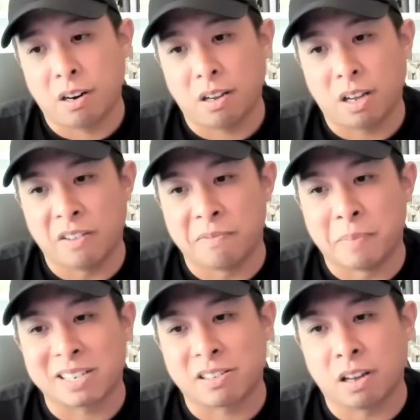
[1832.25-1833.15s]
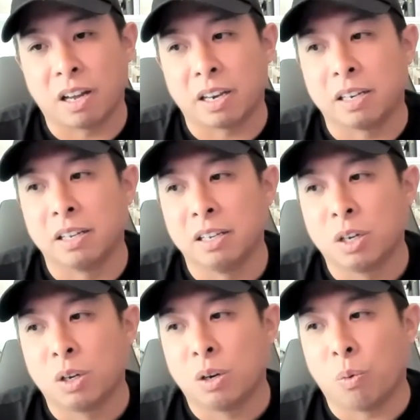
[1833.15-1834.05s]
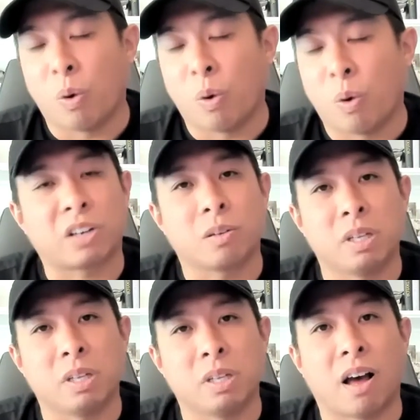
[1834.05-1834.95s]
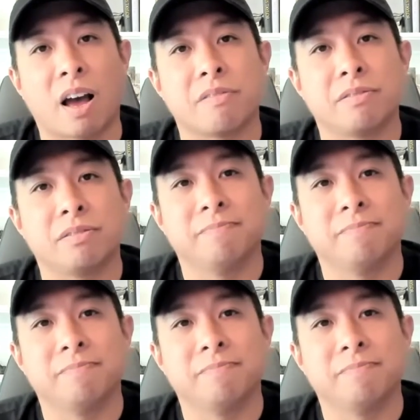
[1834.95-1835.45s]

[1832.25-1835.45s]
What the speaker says: of my son watching me live.